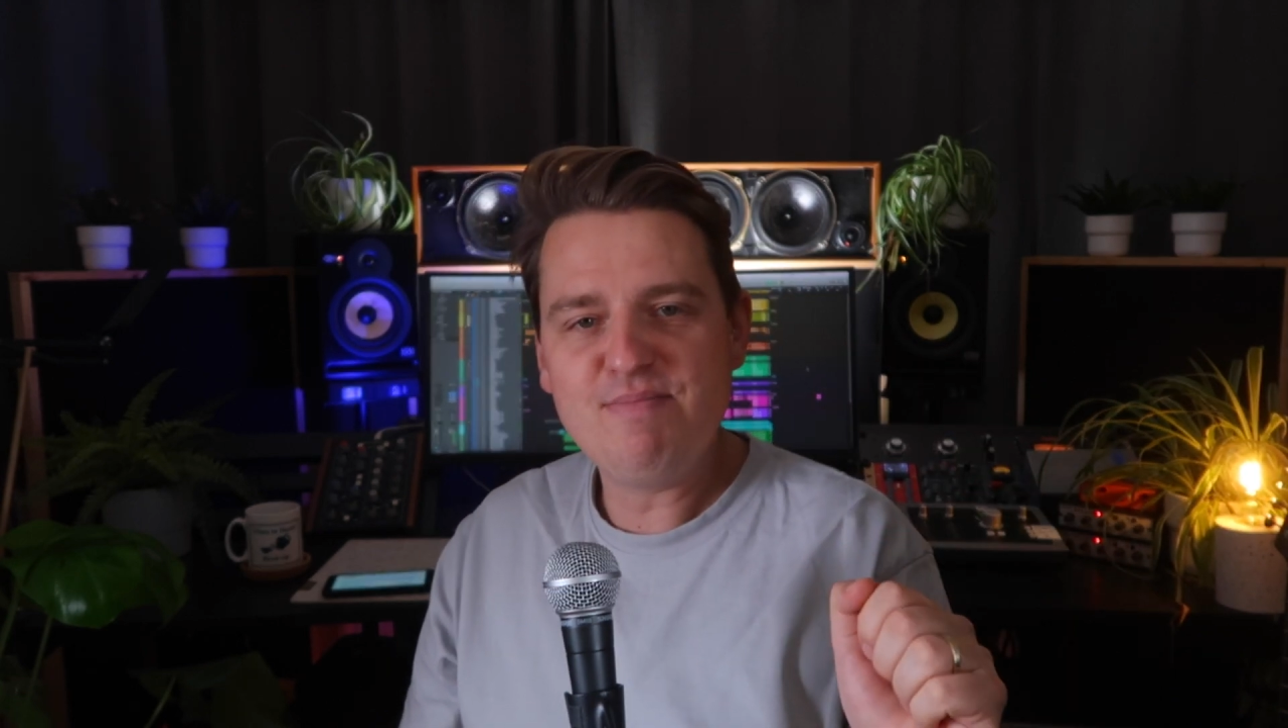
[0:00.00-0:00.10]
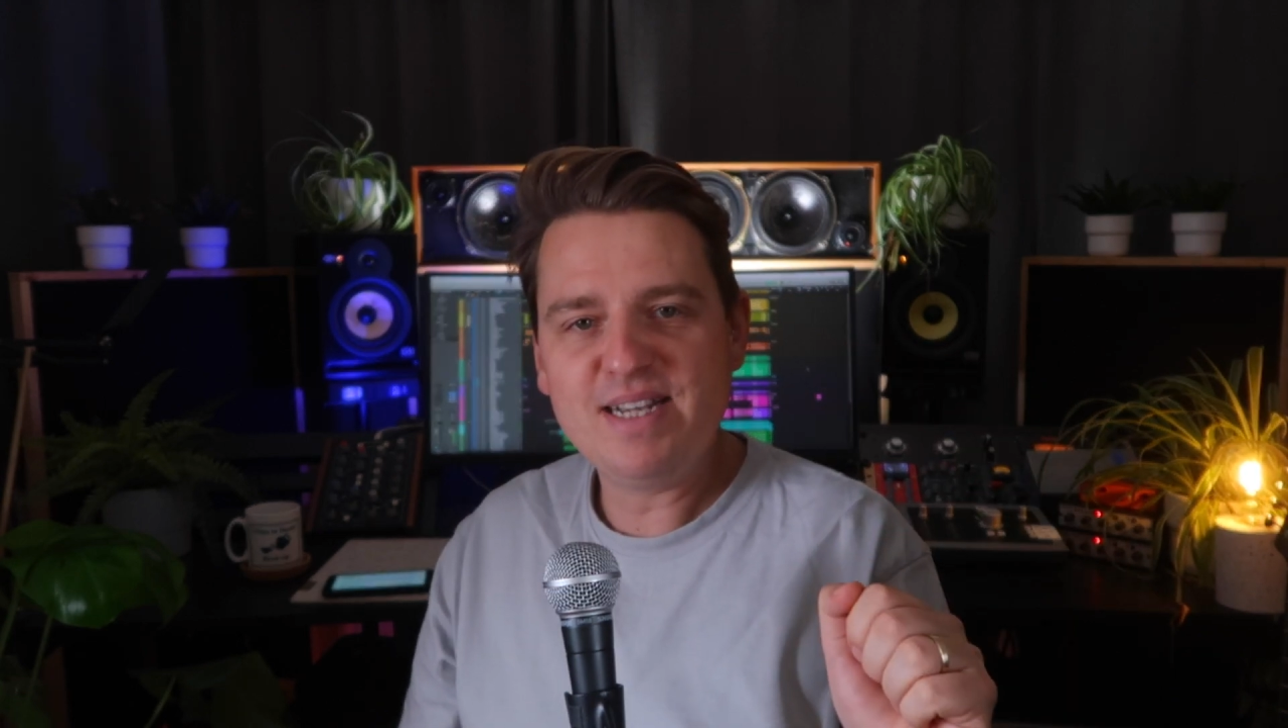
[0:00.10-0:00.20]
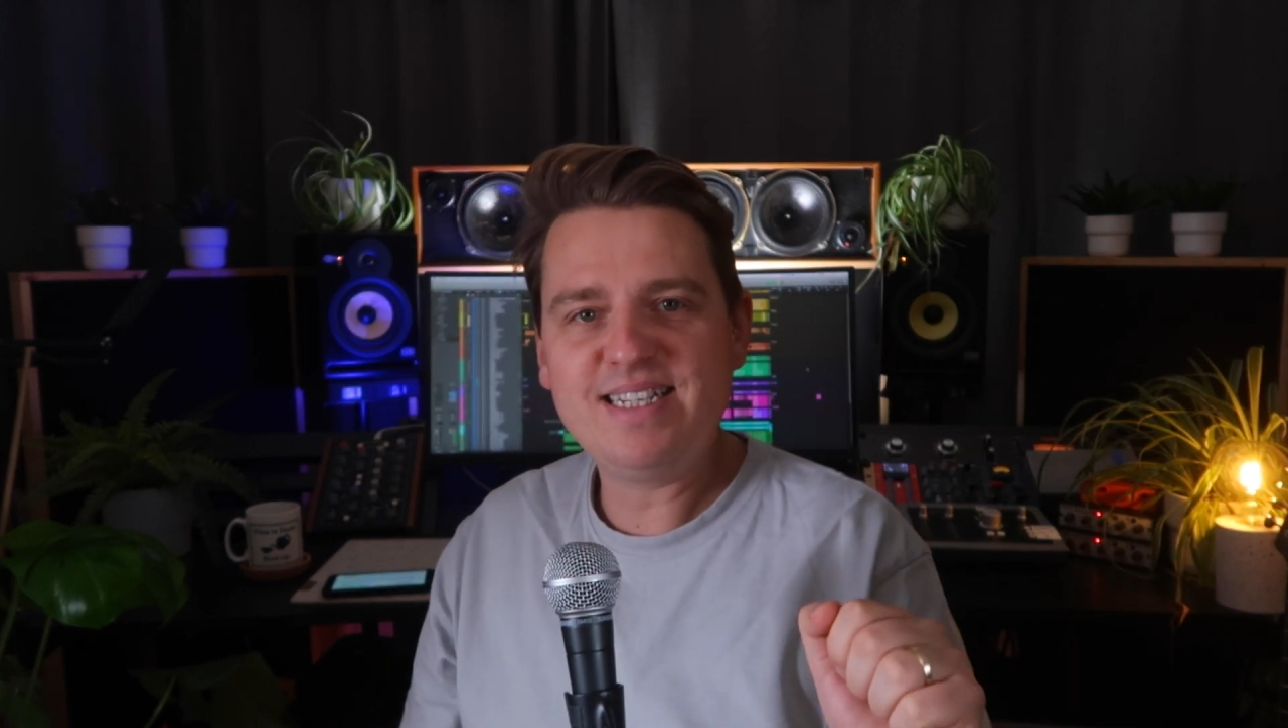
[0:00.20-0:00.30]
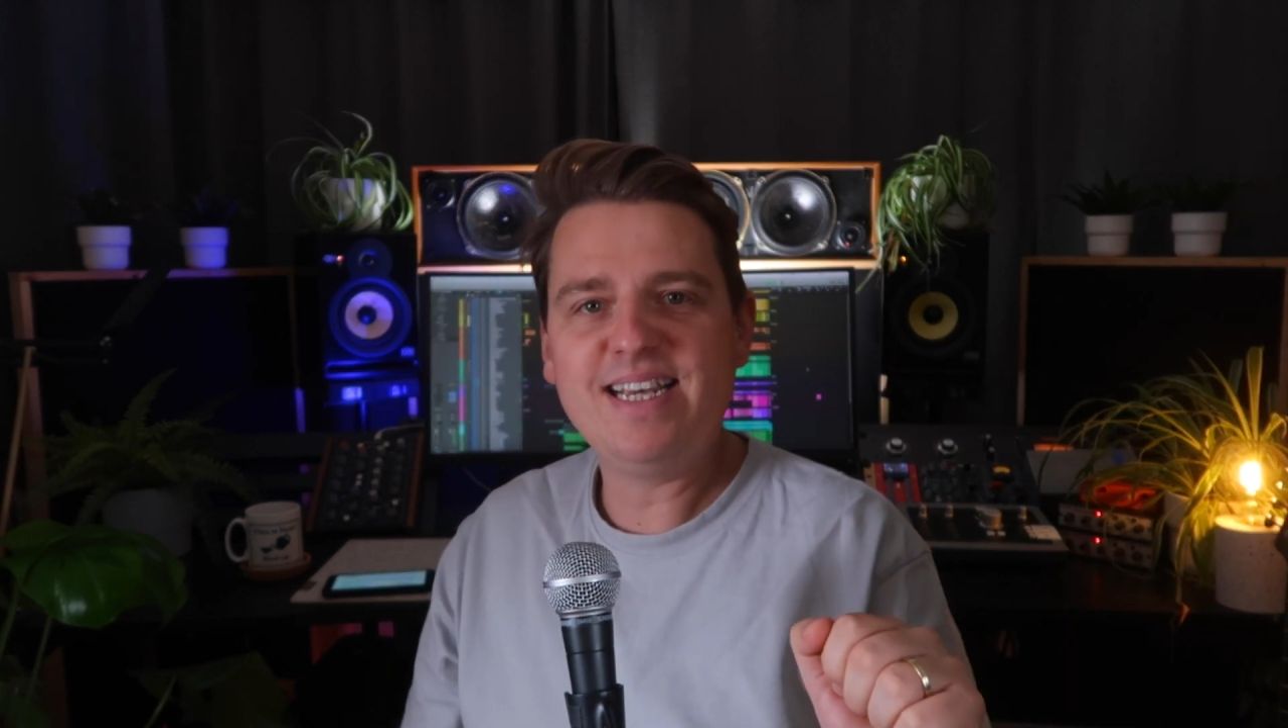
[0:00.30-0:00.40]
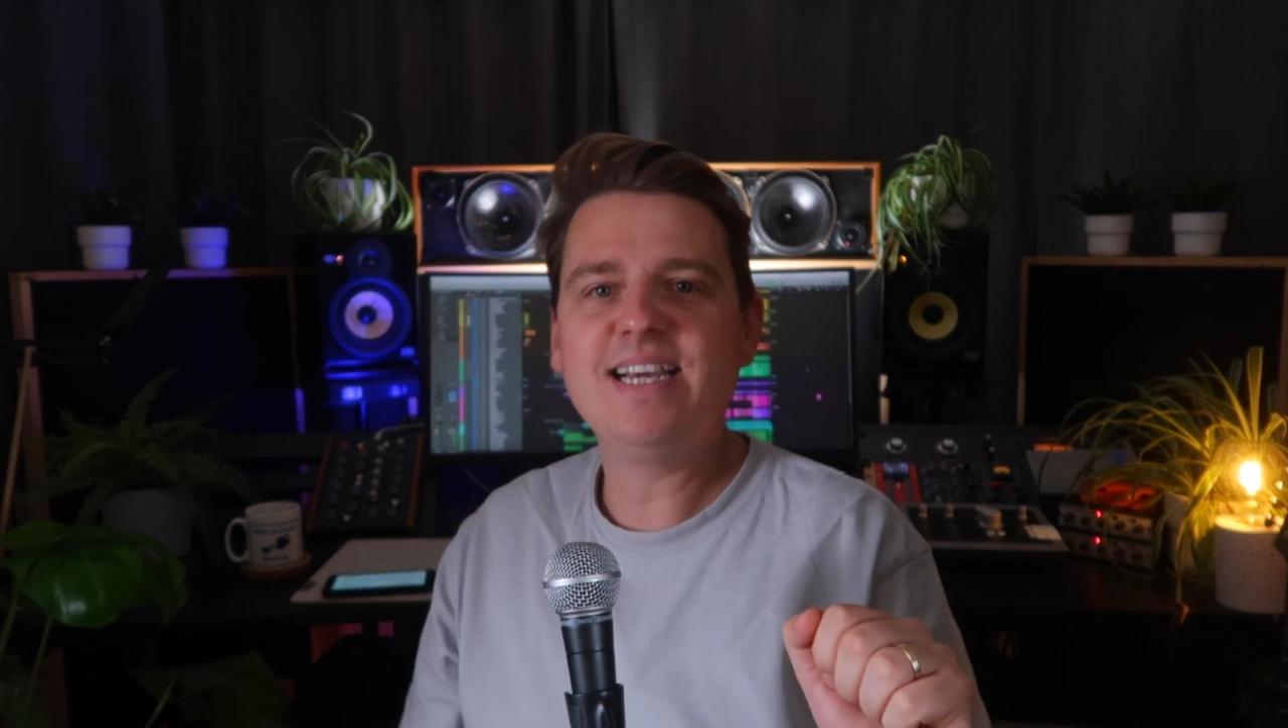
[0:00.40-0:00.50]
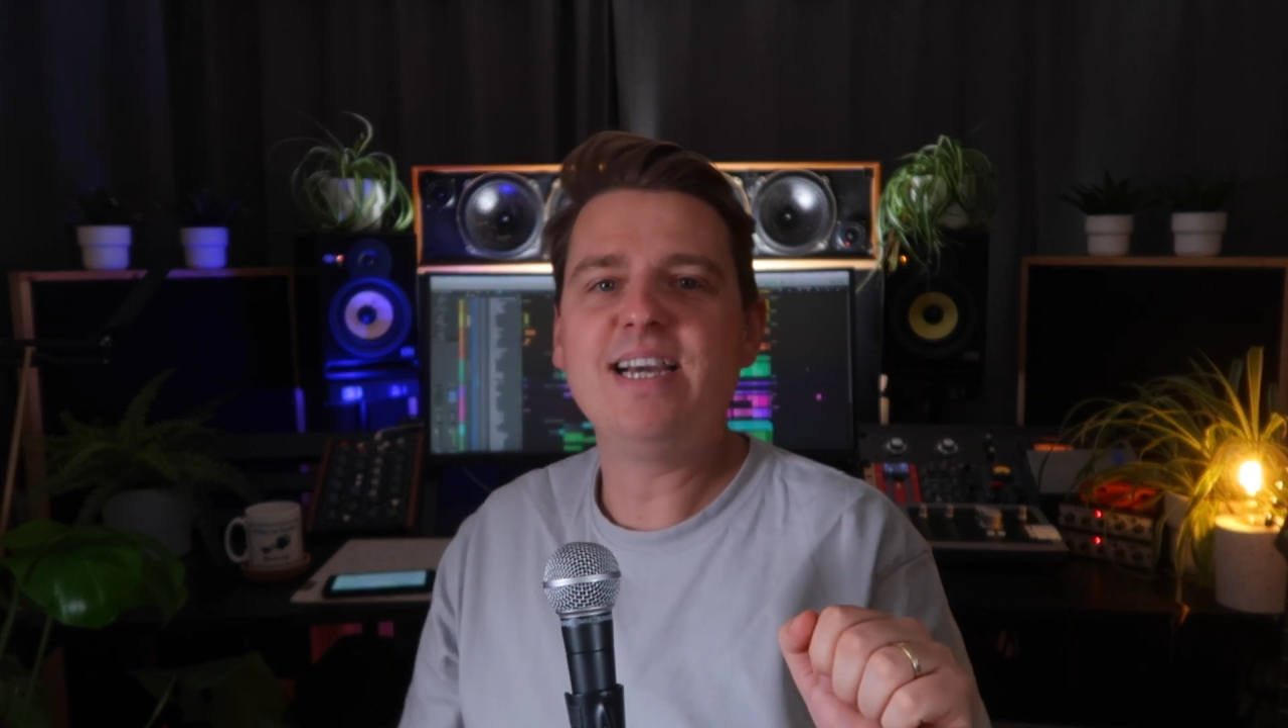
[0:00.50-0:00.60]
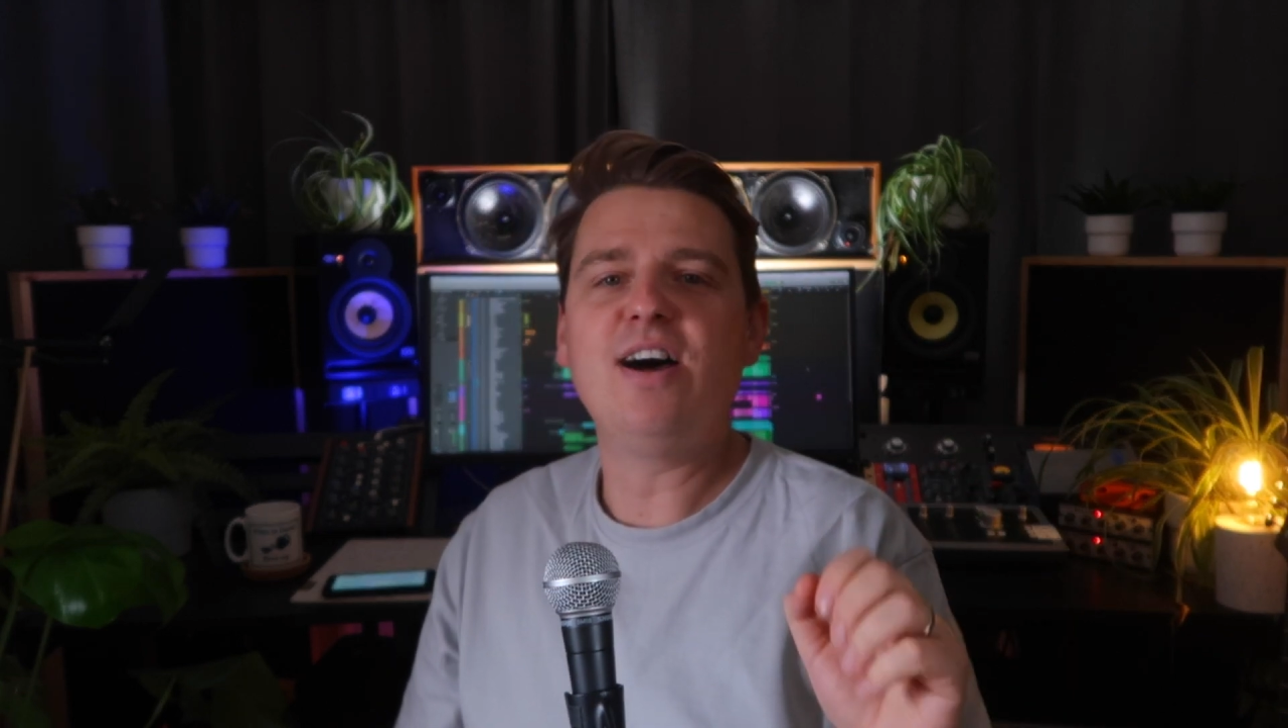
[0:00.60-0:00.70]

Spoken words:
mixing,